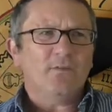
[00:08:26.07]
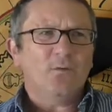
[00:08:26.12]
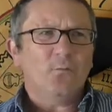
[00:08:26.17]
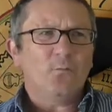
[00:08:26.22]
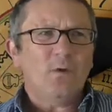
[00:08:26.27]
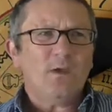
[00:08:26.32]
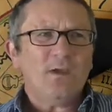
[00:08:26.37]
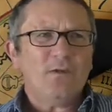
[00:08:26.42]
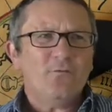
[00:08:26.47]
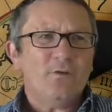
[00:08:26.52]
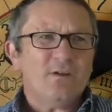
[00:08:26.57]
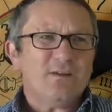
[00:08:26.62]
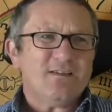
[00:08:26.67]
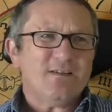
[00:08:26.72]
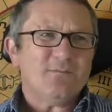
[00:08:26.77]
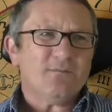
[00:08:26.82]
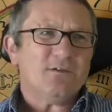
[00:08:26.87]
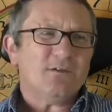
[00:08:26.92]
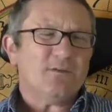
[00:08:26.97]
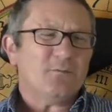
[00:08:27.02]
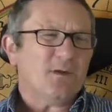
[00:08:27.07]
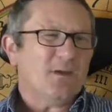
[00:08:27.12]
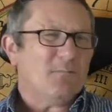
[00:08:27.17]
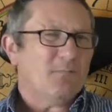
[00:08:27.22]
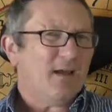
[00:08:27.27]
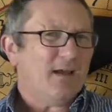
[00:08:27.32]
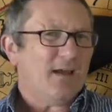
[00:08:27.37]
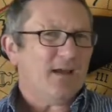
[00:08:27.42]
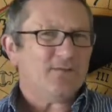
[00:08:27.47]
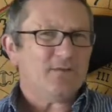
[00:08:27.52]
week really sometimes where you
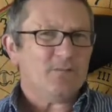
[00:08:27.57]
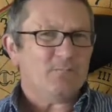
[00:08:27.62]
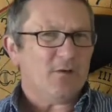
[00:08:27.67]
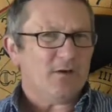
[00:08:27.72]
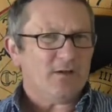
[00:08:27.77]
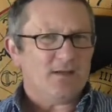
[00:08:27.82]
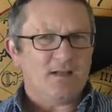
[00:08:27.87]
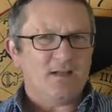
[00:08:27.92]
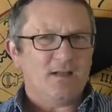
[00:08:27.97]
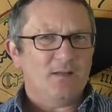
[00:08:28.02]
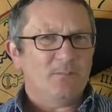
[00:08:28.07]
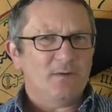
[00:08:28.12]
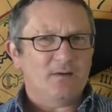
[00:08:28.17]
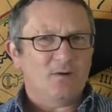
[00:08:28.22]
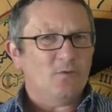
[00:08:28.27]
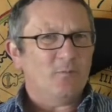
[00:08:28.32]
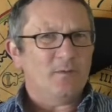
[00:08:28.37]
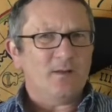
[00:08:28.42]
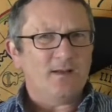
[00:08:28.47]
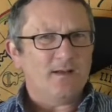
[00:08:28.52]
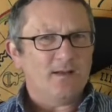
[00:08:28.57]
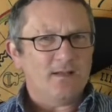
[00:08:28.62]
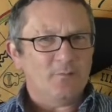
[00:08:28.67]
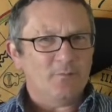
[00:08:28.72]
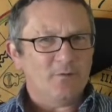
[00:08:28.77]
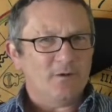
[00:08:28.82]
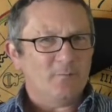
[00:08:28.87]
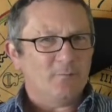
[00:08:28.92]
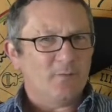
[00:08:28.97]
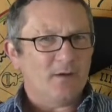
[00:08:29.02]
may have to bite your lip a little bit,
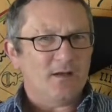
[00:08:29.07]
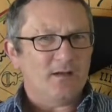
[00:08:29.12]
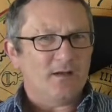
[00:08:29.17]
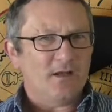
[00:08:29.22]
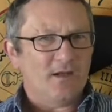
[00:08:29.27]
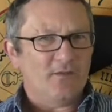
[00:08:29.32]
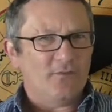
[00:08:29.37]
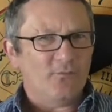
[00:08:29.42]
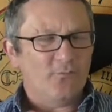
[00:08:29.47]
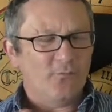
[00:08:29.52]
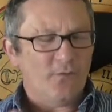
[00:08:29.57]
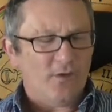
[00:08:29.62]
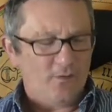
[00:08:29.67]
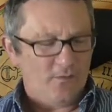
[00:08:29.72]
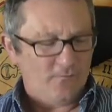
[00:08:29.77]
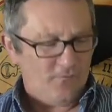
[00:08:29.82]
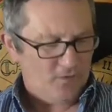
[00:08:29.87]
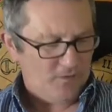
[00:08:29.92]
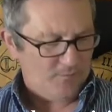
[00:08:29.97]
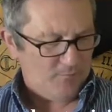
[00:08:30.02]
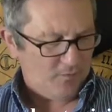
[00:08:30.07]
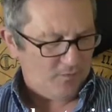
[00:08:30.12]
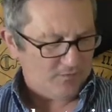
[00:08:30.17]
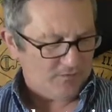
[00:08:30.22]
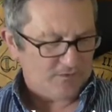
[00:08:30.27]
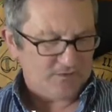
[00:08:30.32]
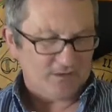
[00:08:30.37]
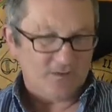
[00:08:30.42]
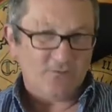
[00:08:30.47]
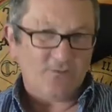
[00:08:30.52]
Libra, but it's very, very
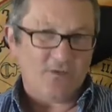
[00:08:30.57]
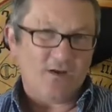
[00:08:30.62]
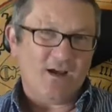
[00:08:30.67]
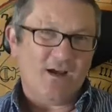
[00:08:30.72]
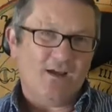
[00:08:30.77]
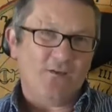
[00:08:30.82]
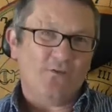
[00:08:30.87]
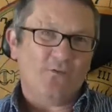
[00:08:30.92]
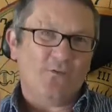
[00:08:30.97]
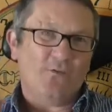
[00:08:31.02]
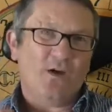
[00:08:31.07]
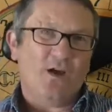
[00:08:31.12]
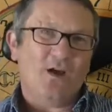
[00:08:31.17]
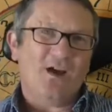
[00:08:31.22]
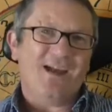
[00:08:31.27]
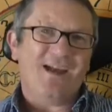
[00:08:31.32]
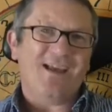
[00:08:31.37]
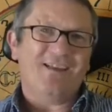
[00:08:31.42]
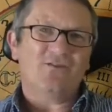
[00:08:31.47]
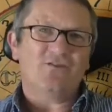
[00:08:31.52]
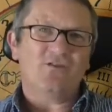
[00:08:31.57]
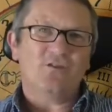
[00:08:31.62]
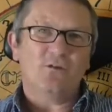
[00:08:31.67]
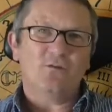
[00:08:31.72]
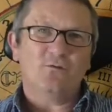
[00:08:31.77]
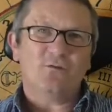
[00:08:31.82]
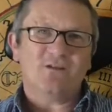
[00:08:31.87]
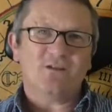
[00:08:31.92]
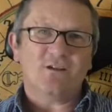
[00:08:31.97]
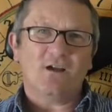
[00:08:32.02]
positive as far as
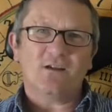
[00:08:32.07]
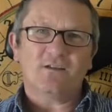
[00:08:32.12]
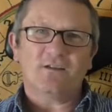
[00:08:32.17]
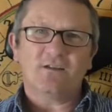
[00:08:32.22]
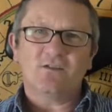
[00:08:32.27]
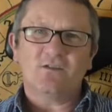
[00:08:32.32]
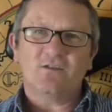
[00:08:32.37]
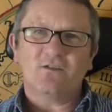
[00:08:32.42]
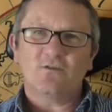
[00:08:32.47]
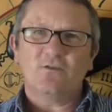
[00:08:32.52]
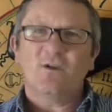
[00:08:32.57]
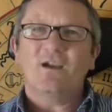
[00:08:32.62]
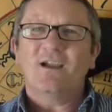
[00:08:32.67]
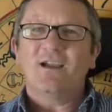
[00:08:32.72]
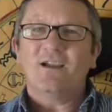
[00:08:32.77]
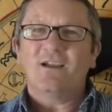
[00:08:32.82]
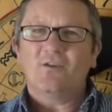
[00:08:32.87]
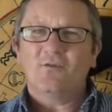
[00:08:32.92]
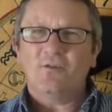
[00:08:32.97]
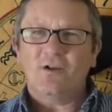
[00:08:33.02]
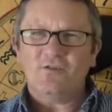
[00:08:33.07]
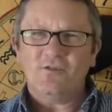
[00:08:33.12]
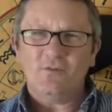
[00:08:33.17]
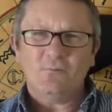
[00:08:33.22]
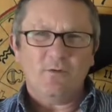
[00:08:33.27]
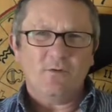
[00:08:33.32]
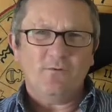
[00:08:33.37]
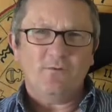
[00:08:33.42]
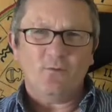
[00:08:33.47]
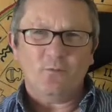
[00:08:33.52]
you starting to
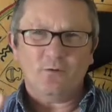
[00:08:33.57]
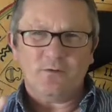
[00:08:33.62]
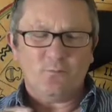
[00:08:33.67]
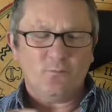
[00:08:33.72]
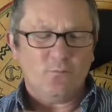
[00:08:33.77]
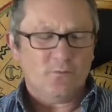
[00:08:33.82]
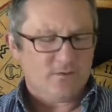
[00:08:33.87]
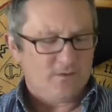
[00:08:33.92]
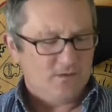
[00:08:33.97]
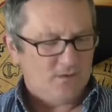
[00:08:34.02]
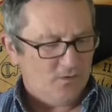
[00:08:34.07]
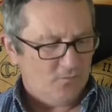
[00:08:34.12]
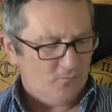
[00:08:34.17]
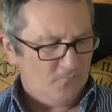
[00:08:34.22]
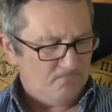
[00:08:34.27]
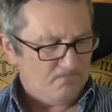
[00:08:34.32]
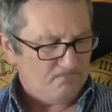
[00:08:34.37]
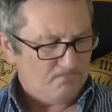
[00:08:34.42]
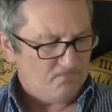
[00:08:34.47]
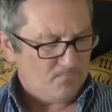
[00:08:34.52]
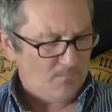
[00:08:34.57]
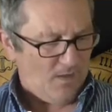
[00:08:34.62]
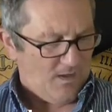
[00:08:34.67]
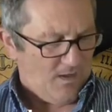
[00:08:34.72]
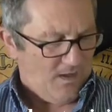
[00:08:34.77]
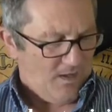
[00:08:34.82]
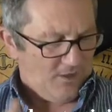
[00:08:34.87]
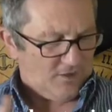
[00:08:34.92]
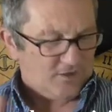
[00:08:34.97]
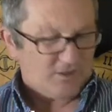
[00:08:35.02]
gradually move forward towards a goal.
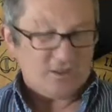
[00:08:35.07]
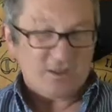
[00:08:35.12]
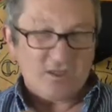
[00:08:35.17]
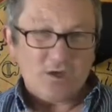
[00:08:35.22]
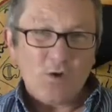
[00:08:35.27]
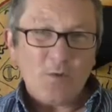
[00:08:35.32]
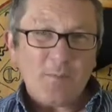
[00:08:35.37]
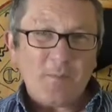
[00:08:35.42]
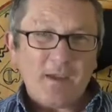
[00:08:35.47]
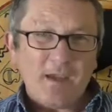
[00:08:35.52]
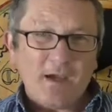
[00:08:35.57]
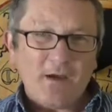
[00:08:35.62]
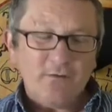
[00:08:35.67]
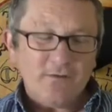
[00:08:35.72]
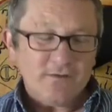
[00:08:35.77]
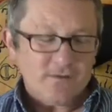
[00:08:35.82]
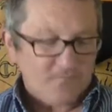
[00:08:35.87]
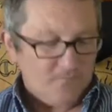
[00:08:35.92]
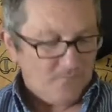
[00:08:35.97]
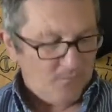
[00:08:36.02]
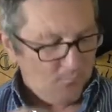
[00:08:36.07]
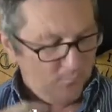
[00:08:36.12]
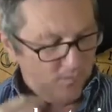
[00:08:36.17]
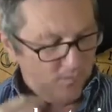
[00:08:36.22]
Scorpios,